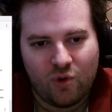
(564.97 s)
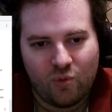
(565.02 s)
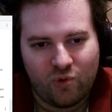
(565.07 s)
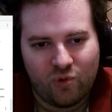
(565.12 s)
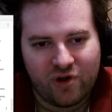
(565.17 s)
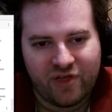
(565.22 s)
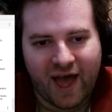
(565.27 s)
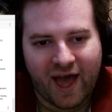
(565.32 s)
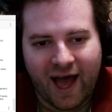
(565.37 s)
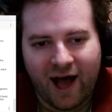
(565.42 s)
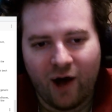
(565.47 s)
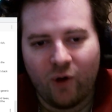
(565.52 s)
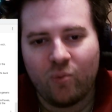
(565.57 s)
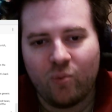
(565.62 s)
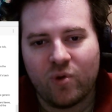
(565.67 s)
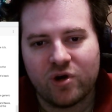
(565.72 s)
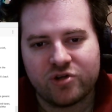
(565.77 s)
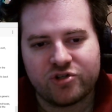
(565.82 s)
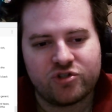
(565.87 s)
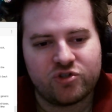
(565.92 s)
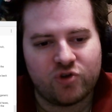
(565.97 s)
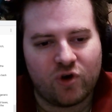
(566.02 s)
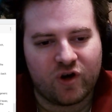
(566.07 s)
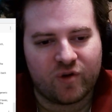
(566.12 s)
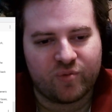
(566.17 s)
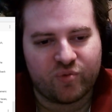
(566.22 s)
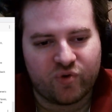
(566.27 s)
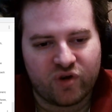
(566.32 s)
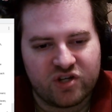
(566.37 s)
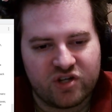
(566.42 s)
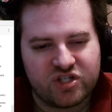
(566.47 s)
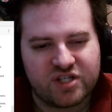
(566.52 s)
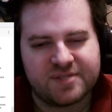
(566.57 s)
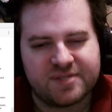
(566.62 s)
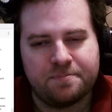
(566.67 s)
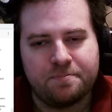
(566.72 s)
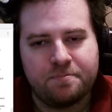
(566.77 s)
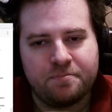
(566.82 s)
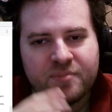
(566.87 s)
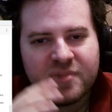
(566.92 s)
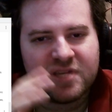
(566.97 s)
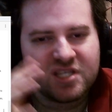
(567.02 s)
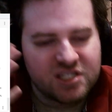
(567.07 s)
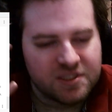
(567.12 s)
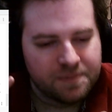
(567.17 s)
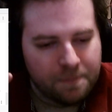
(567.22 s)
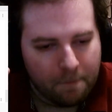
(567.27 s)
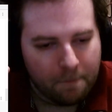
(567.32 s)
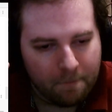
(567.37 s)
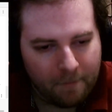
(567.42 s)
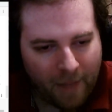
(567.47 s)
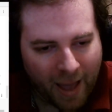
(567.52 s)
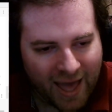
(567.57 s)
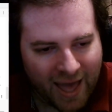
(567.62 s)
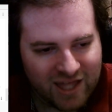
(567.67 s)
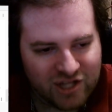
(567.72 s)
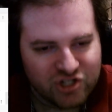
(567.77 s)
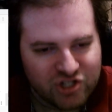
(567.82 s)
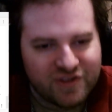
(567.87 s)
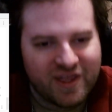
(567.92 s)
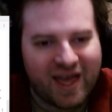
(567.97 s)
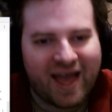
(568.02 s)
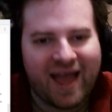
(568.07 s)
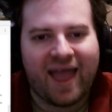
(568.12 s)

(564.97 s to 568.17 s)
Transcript: with how much Starbreeze has mismanaged the